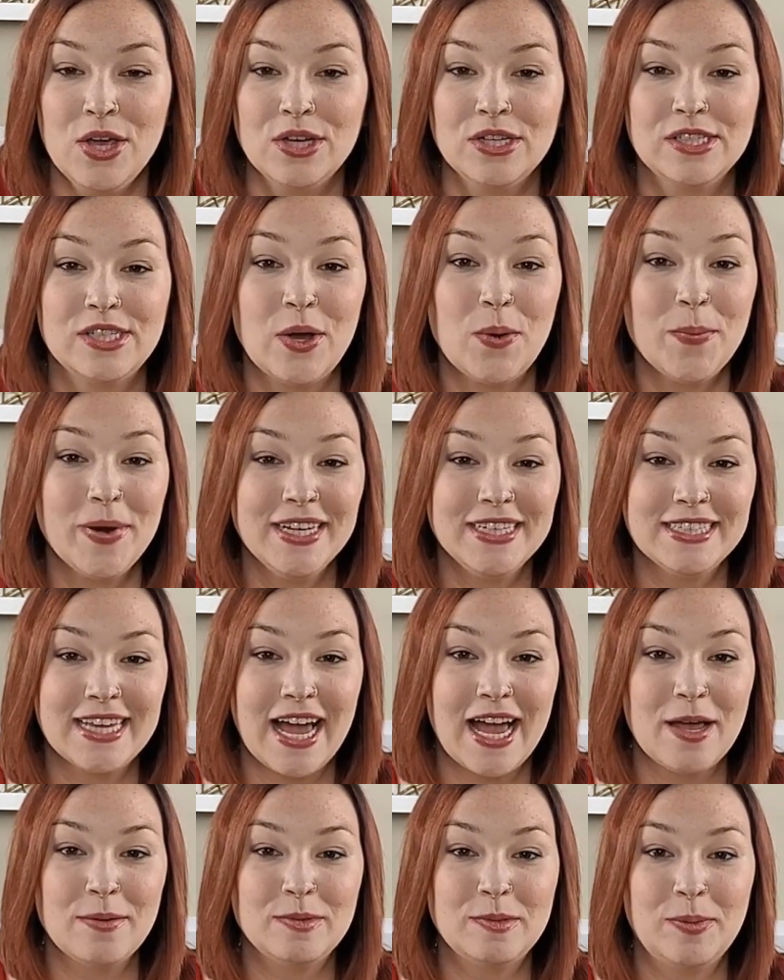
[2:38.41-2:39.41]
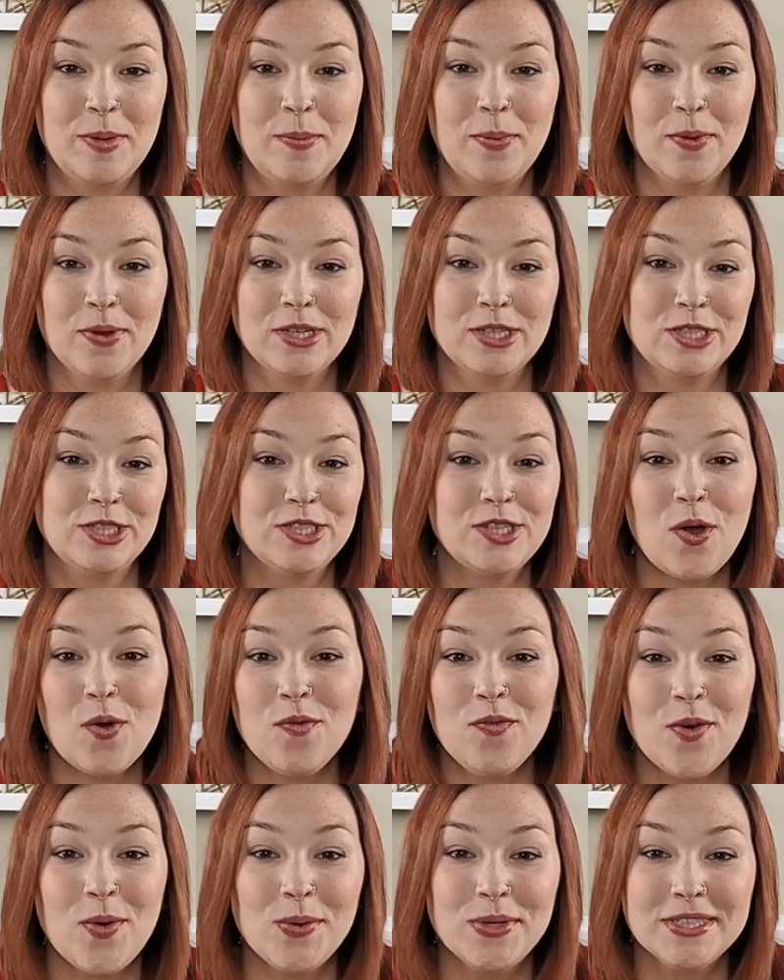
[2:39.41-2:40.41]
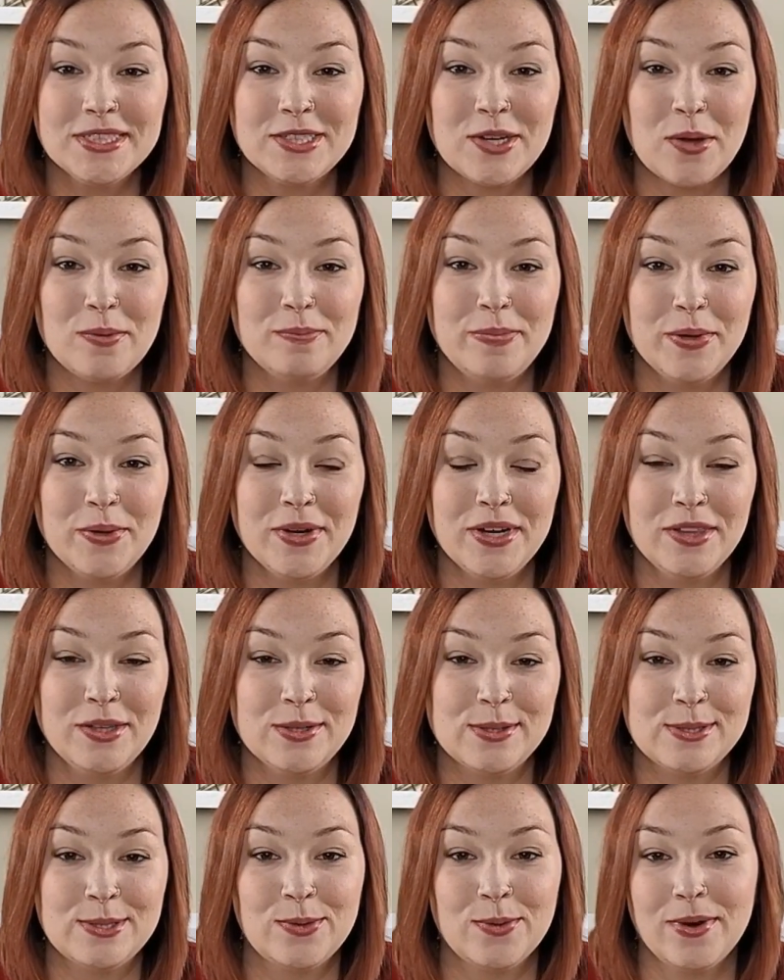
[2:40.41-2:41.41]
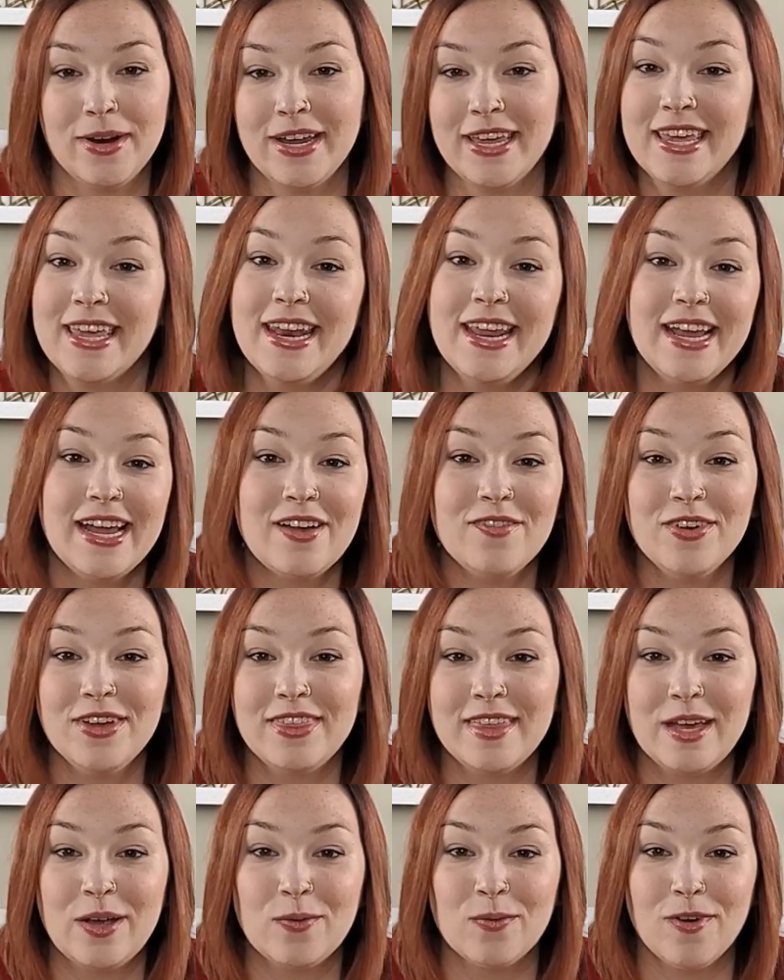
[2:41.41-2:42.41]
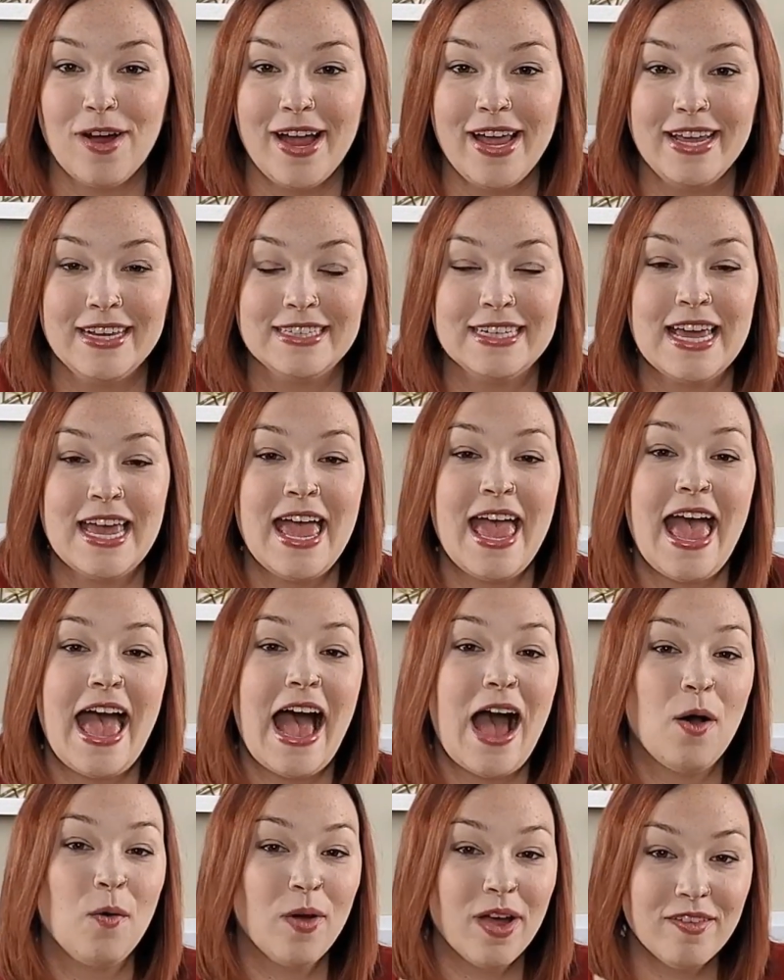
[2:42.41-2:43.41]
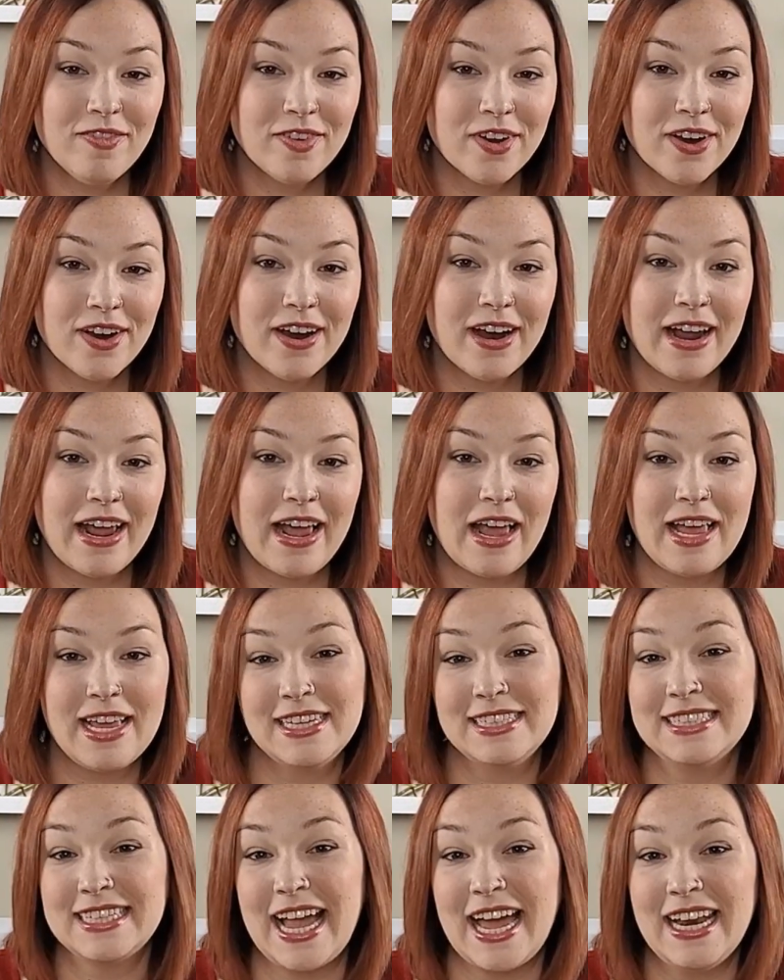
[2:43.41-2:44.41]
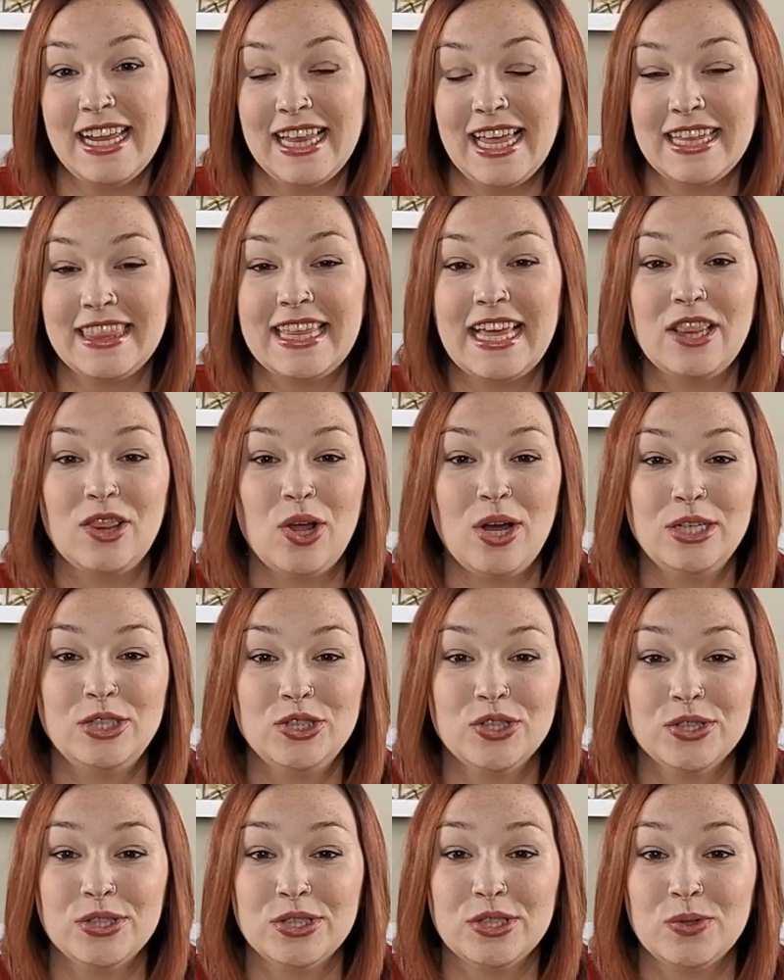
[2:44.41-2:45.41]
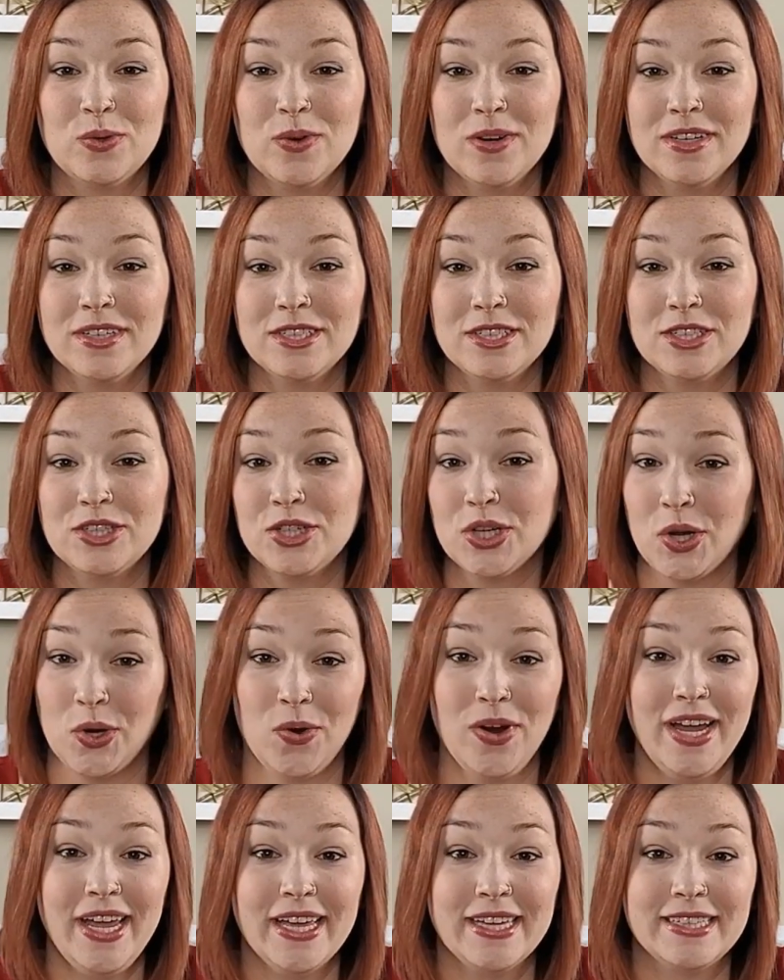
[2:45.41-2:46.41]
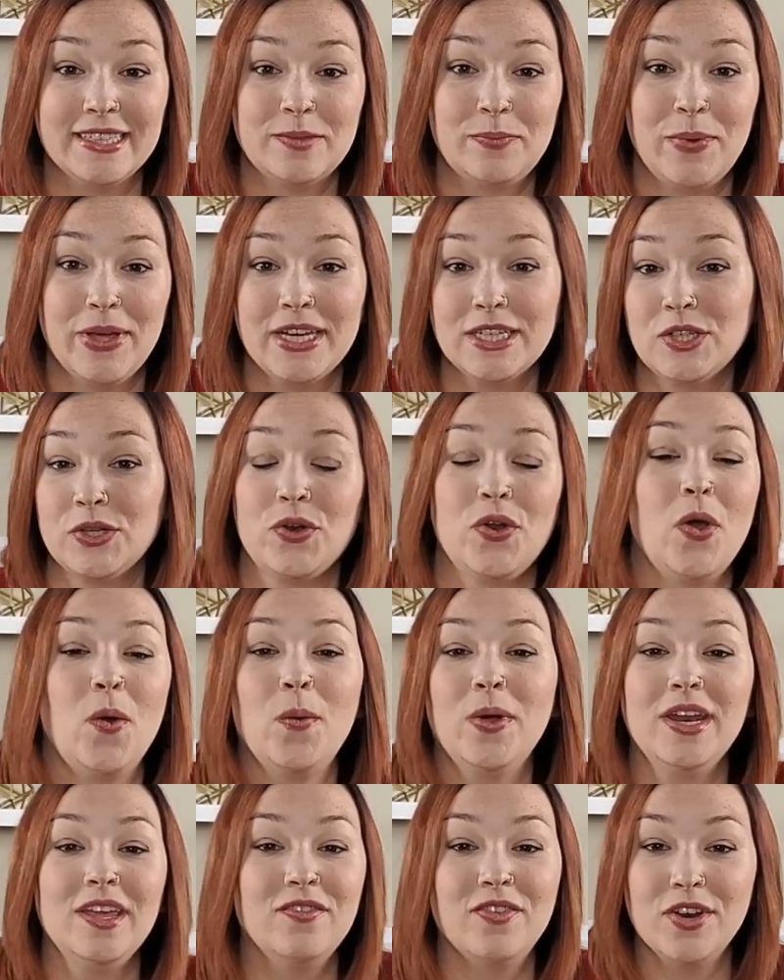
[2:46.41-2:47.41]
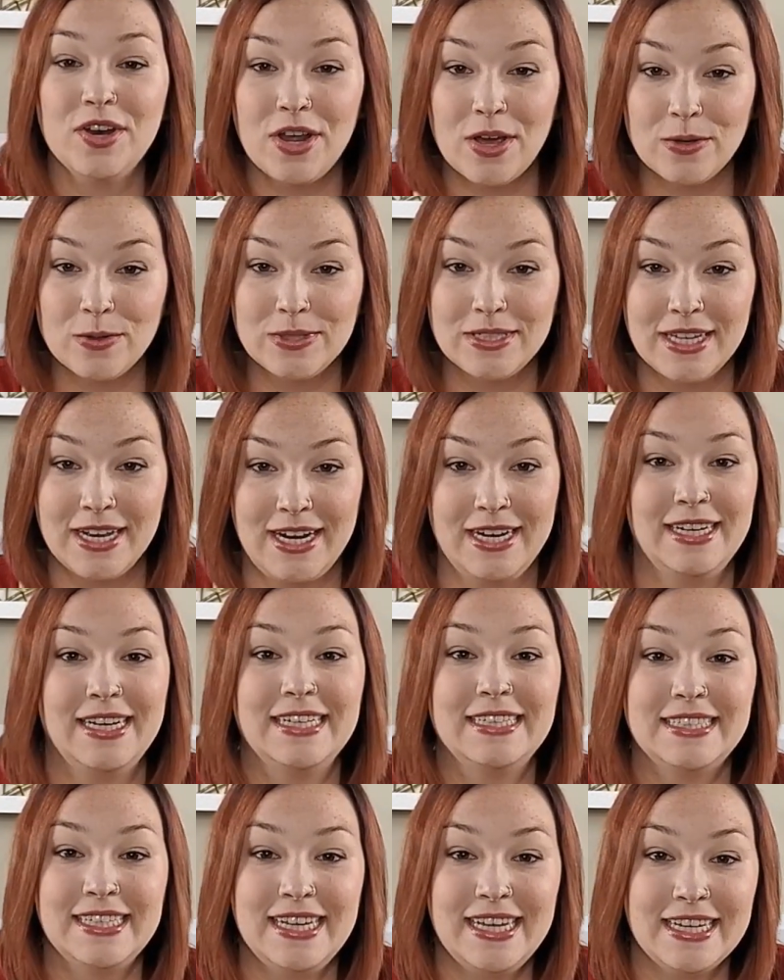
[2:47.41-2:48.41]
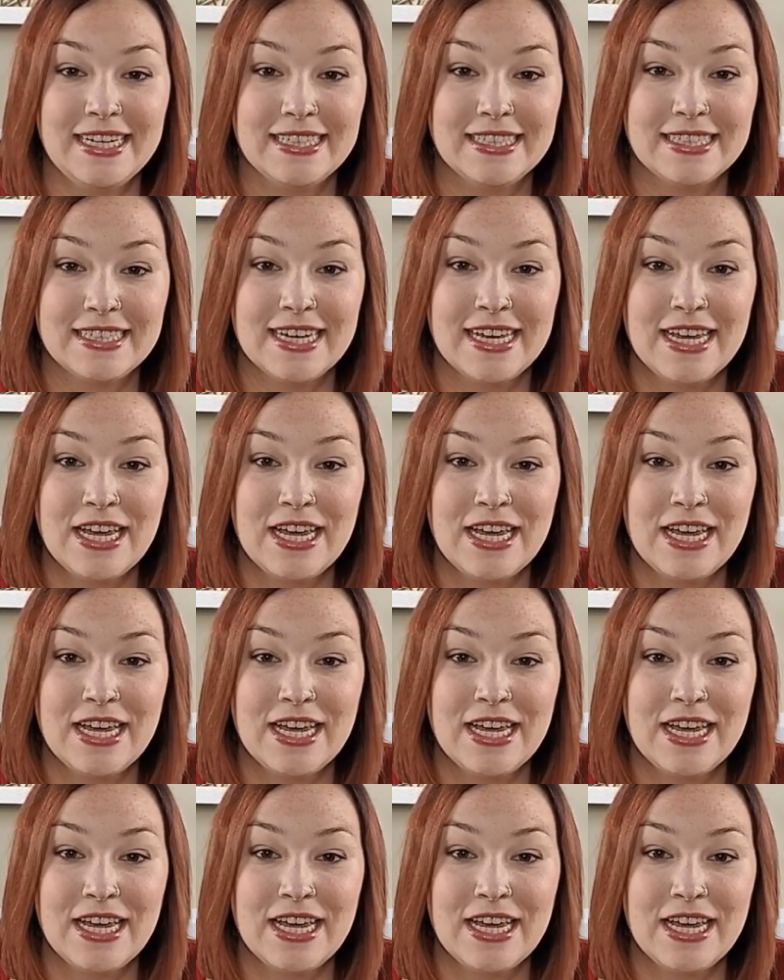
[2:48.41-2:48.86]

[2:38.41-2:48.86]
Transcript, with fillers: So many times people are so focused on building their store and getting everything right. However, it's kind of like they launch their store to crickets because no one even knows that it exists.